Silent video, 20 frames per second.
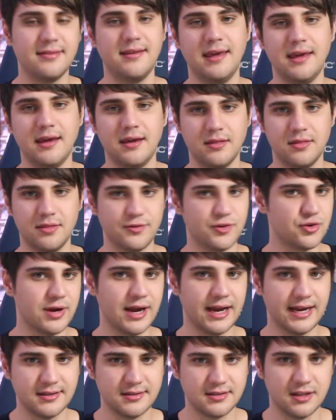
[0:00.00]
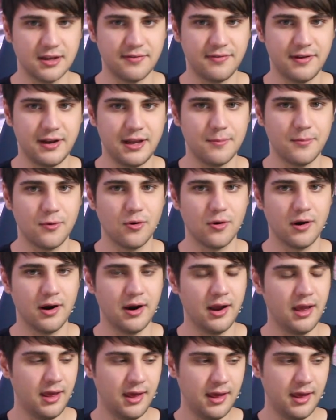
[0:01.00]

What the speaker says: take the dragon stuff anymore.